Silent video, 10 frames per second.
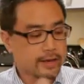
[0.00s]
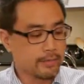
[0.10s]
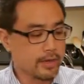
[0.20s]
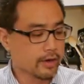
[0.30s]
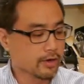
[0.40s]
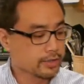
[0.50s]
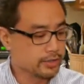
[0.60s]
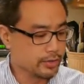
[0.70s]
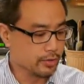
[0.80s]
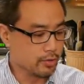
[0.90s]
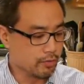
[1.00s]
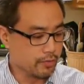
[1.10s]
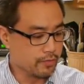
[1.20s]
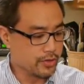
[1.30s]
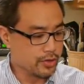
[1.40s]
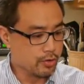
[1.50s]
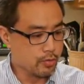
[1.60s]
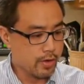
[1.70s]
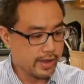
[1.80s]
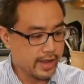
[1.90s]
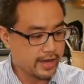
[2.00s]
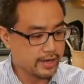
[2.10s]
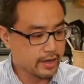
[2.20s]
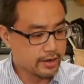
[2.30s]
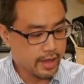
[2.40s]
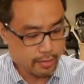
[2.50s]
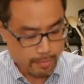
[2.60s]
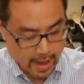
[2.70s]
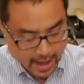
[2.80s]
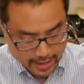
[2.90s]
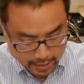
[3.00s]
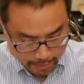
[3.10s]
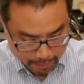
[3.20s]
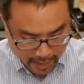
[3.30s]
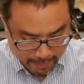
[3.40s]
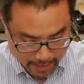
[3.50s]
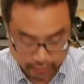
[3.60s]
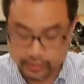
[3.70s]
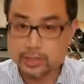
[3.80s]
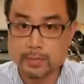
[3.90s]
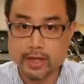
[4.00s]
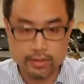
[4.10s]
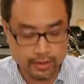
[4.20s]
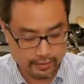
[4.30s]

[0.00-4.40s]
I'm here to review another bag by Mountainsmith.